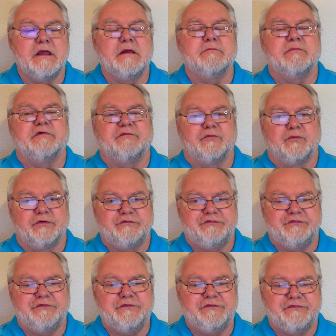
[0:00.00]
before
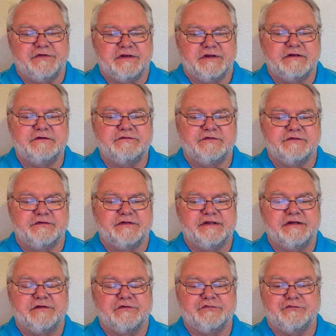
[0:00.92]
choosing to
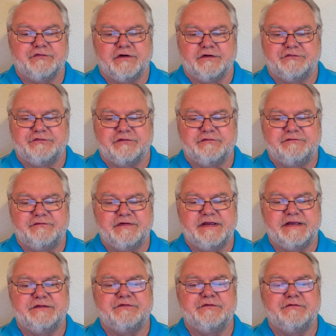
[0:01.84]
deconstruct your
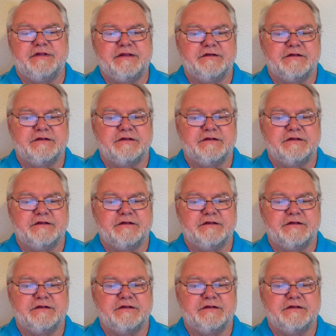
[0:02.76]
faith, you need